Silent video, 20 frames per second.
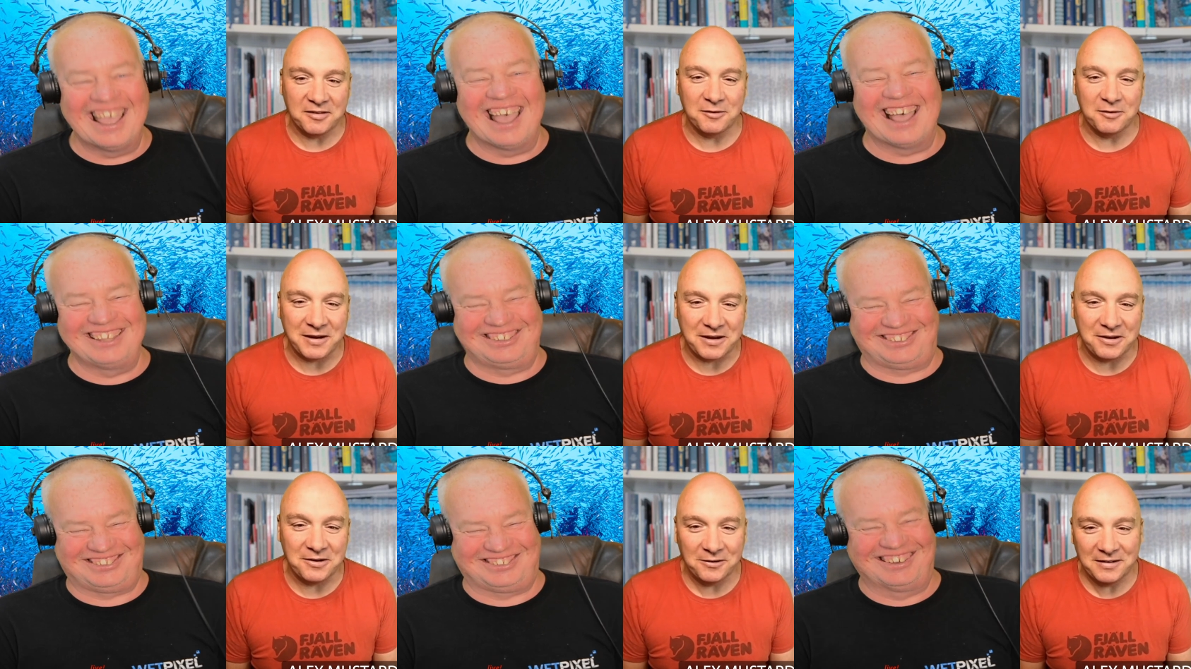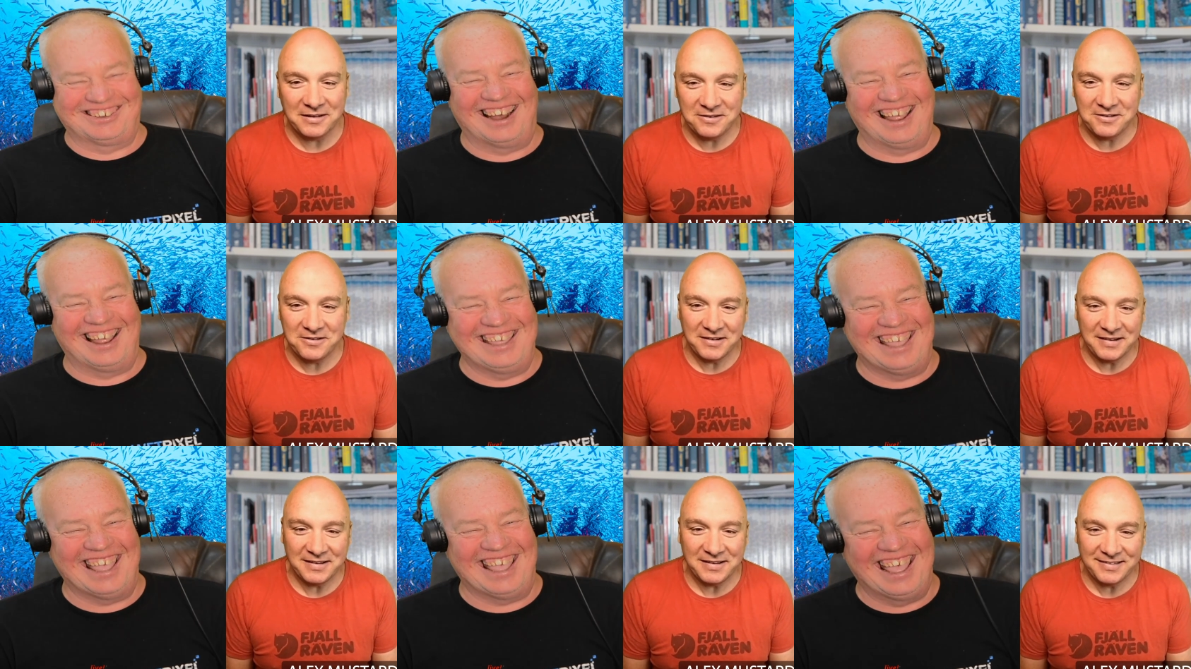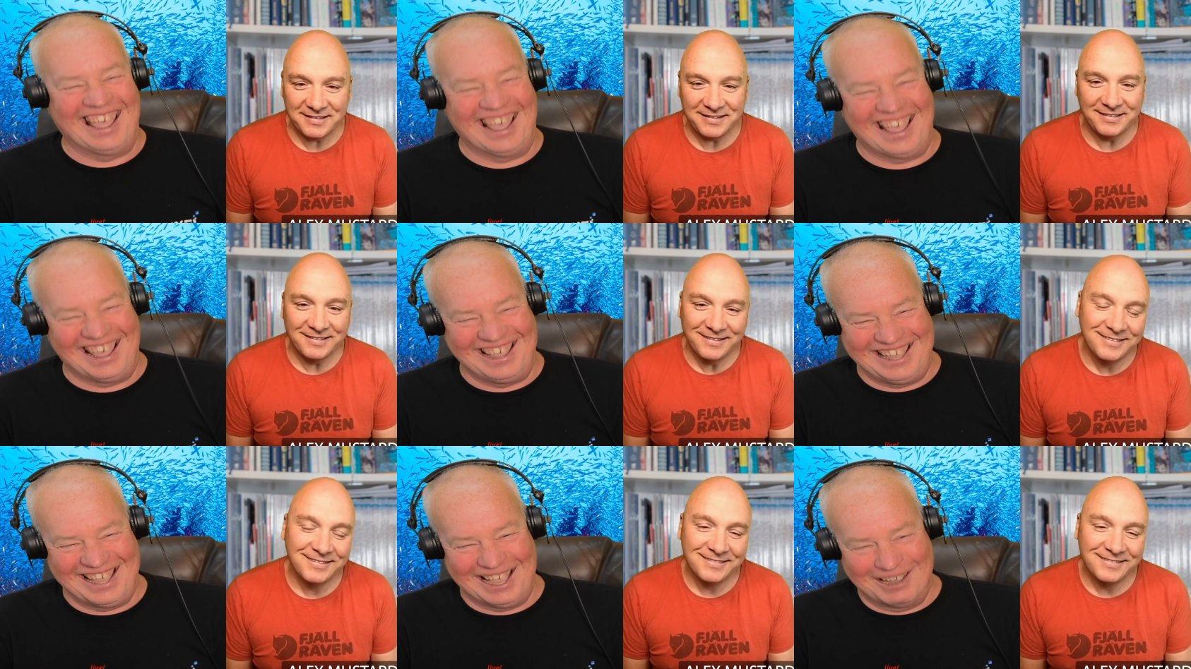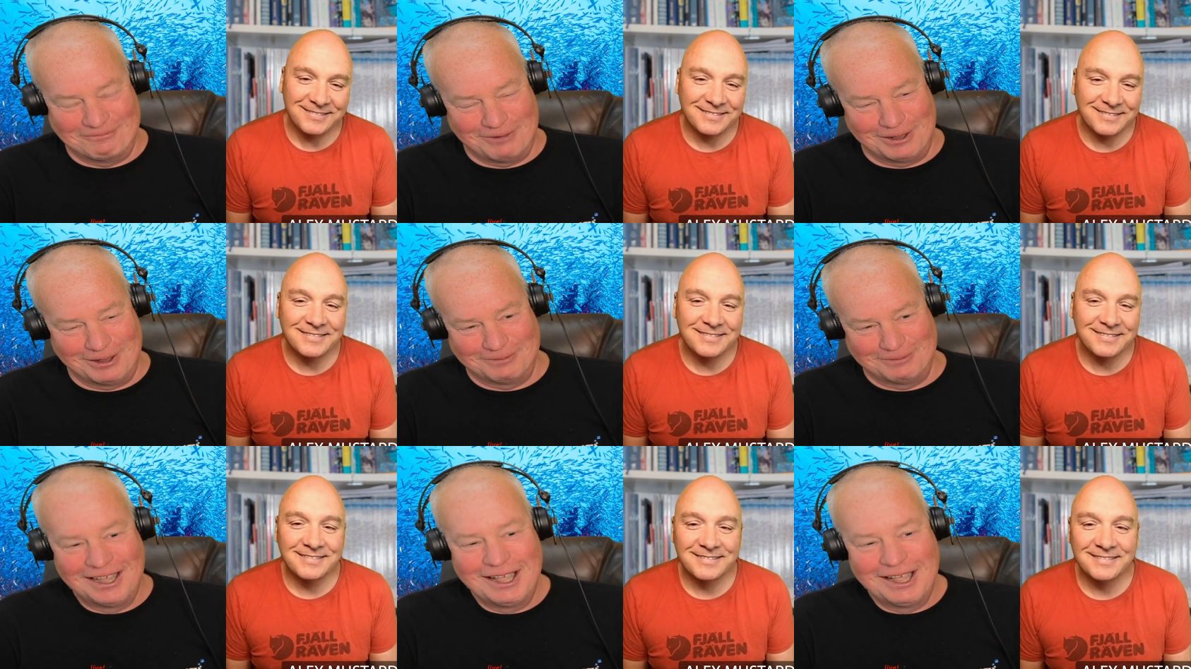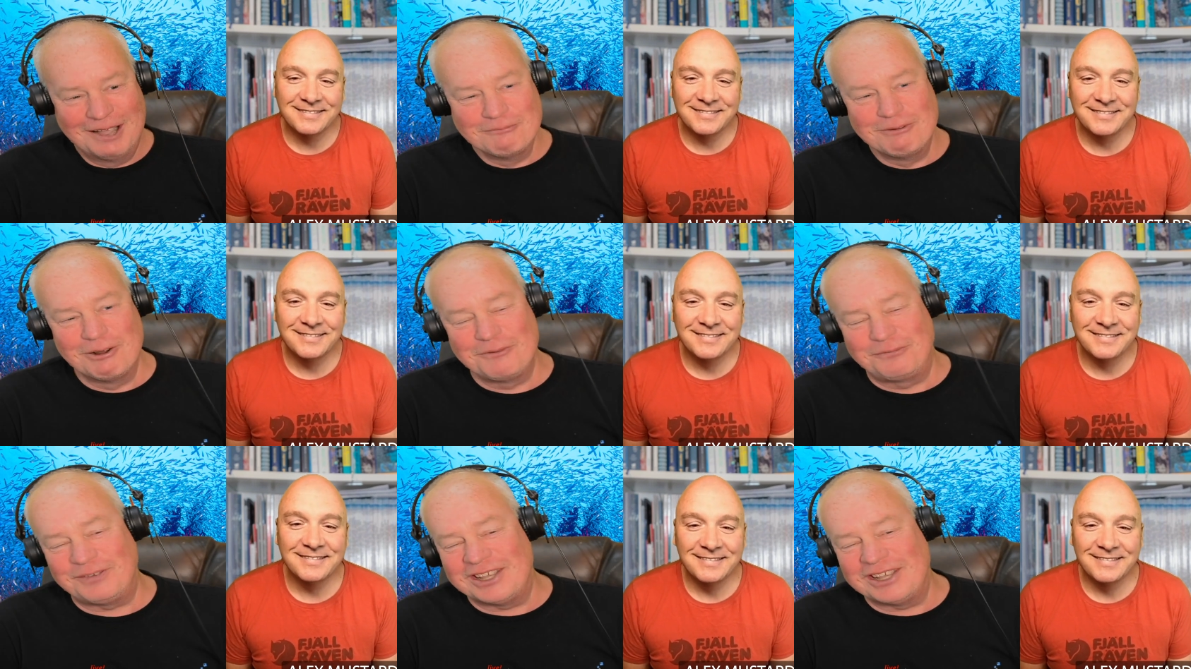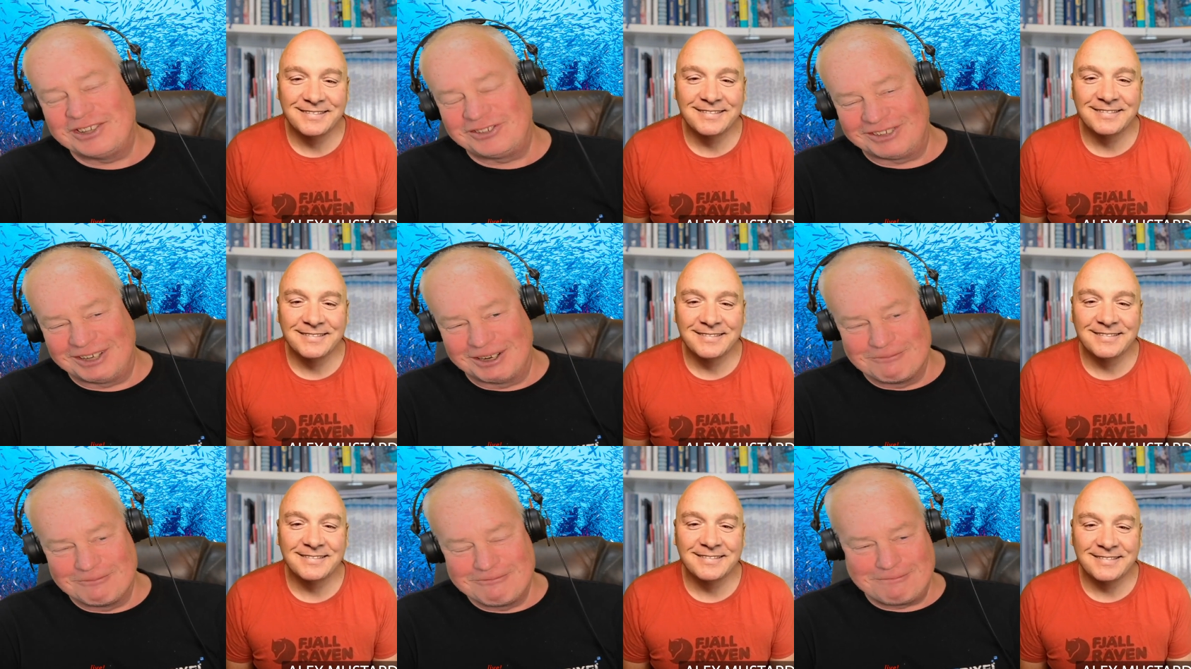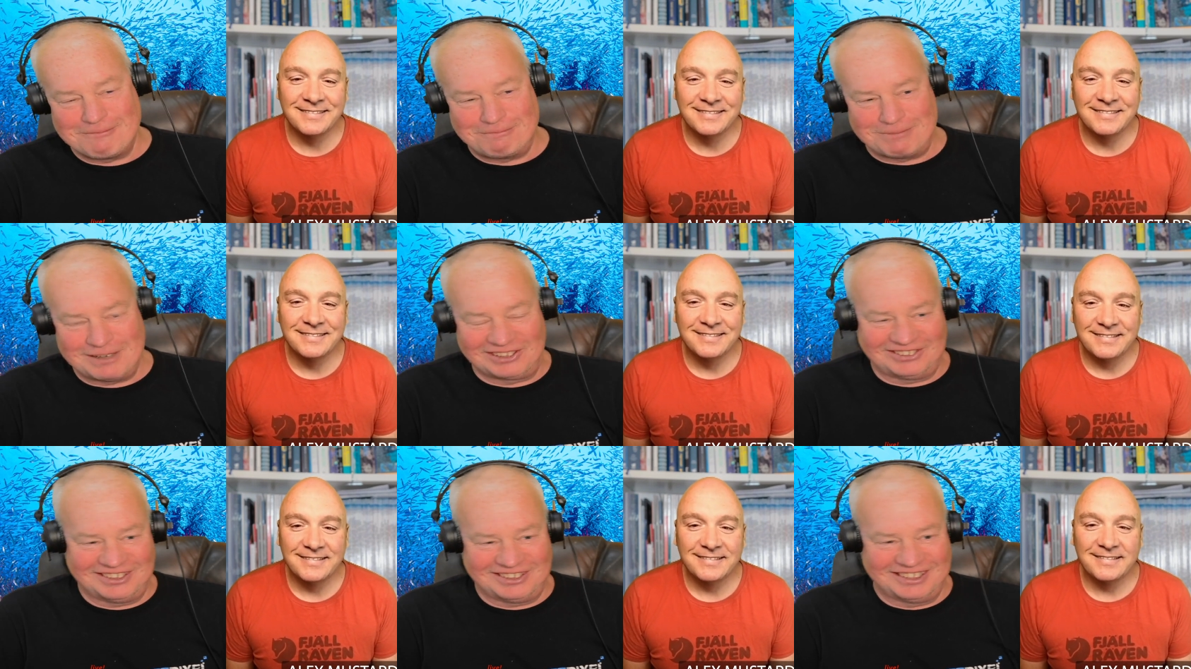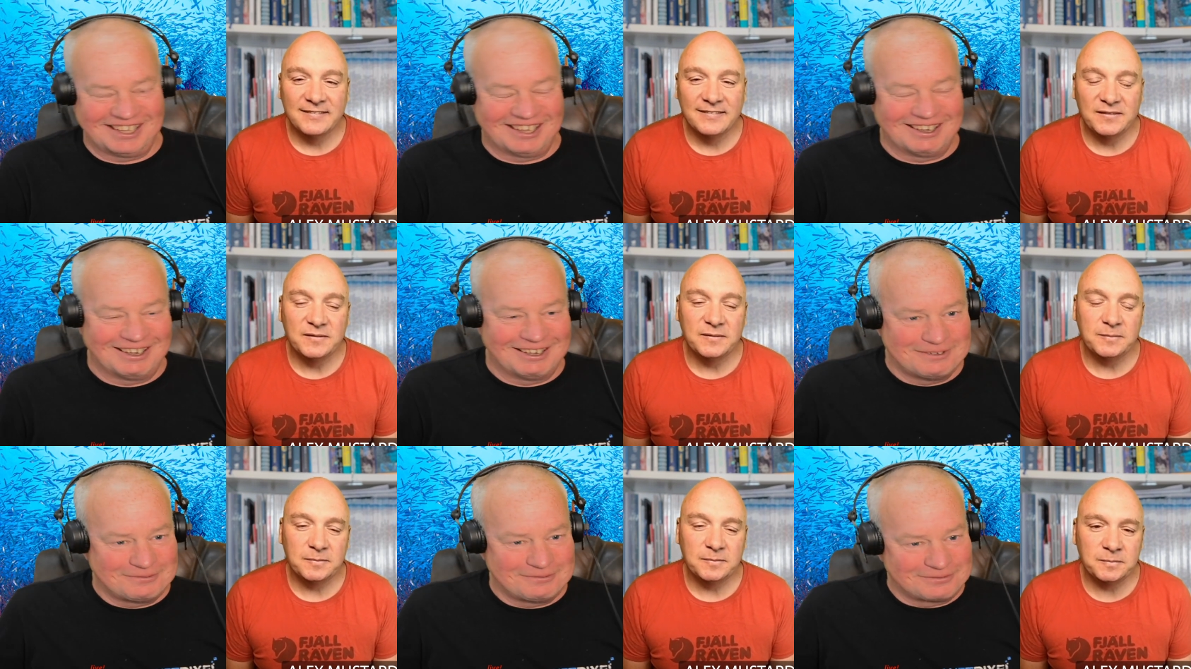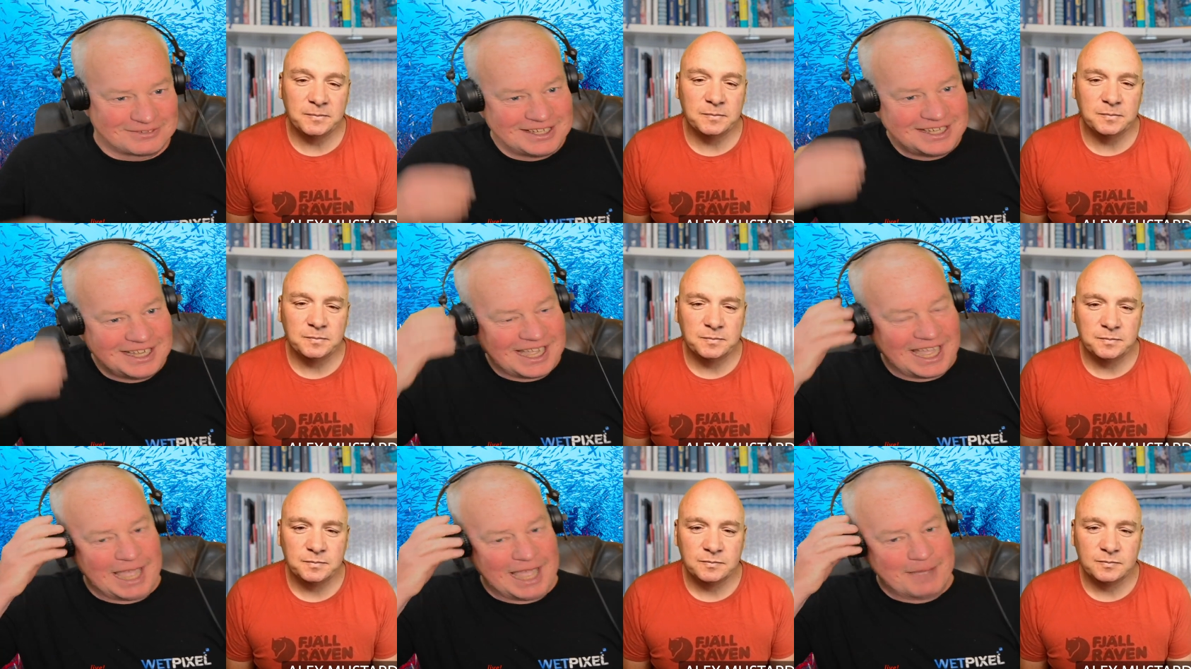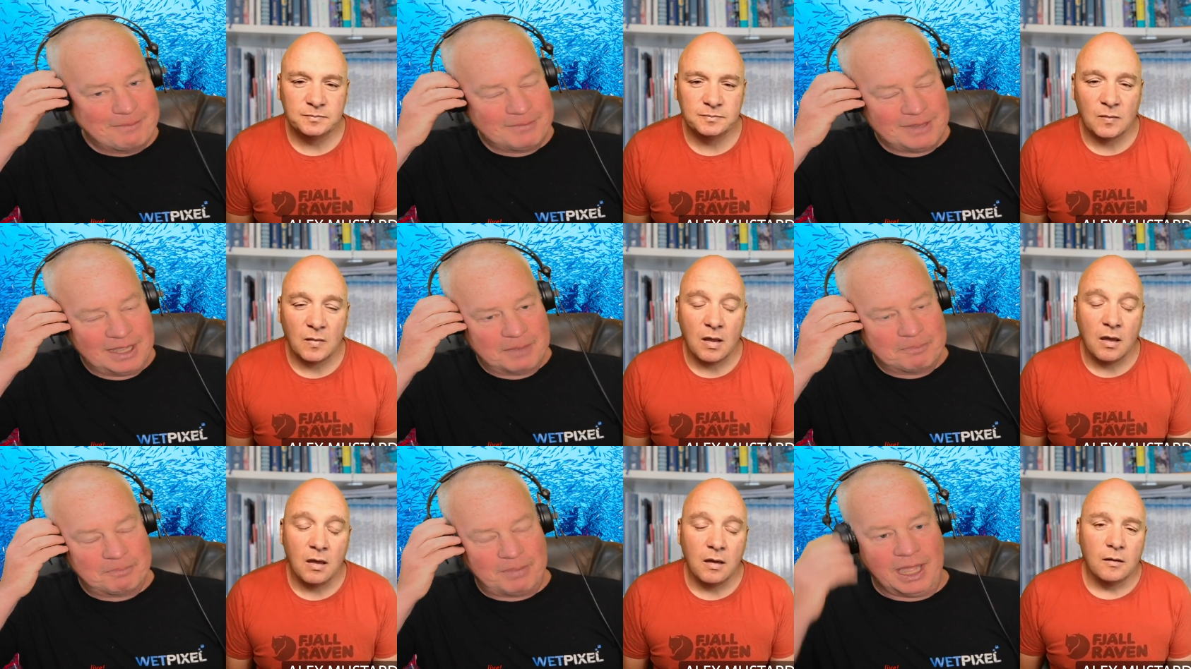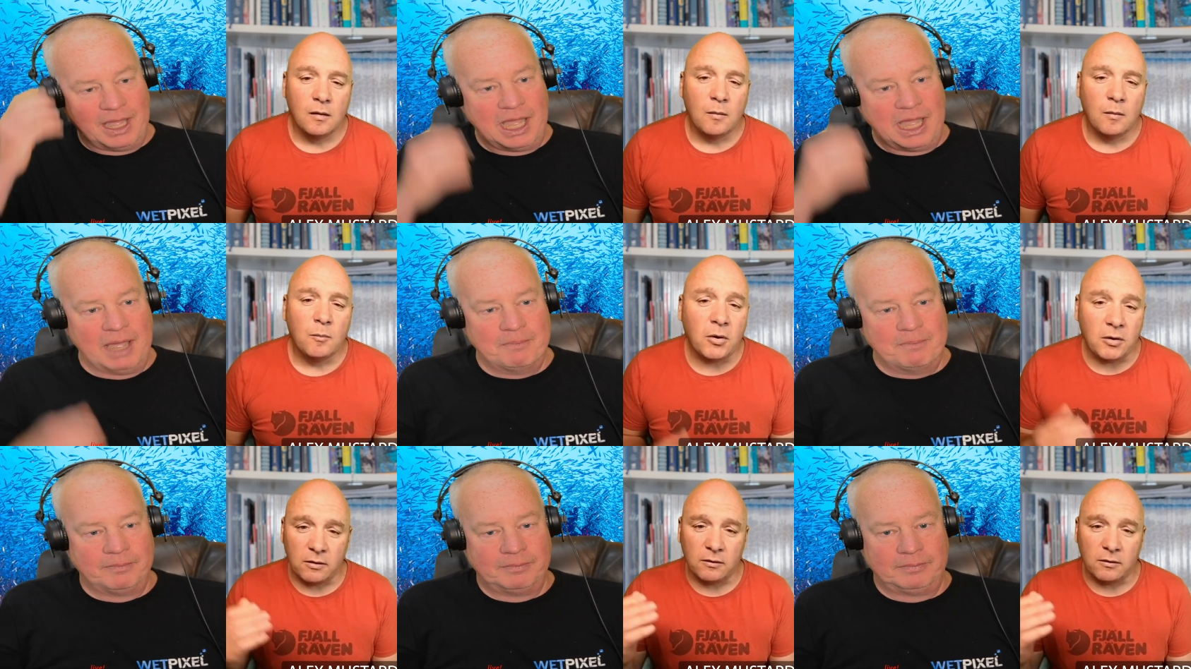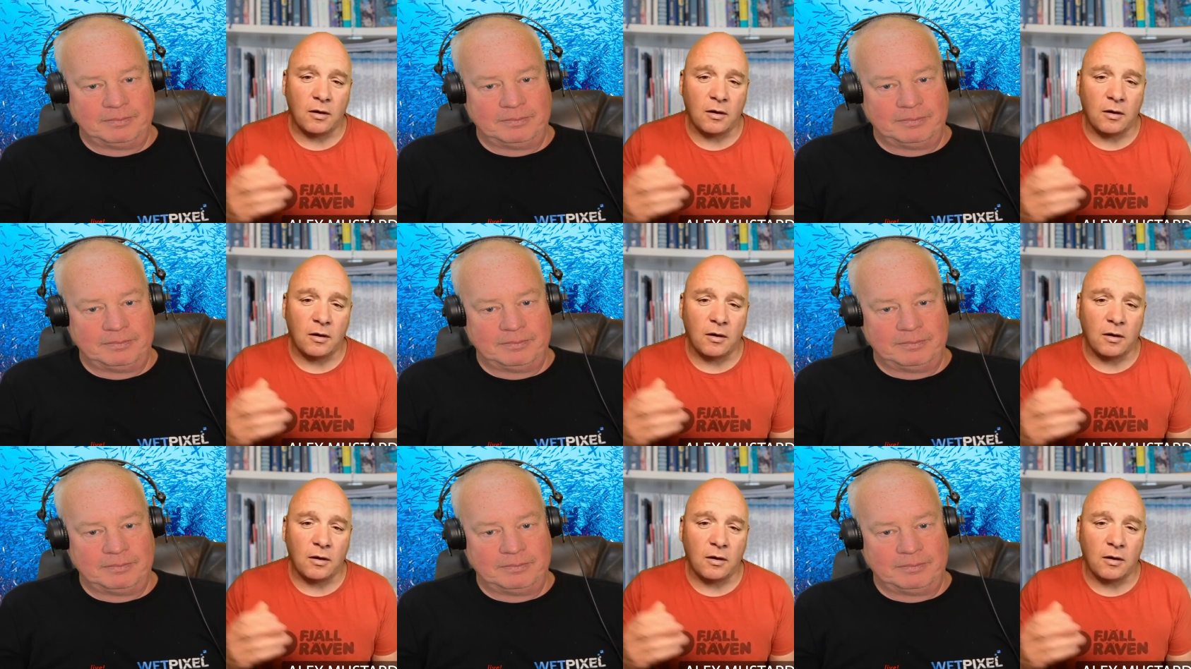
Speaker 1: can all yeah, That's right. Yeah, yeah, we'll we'll feature it on Wetpixel Live. Um, but, but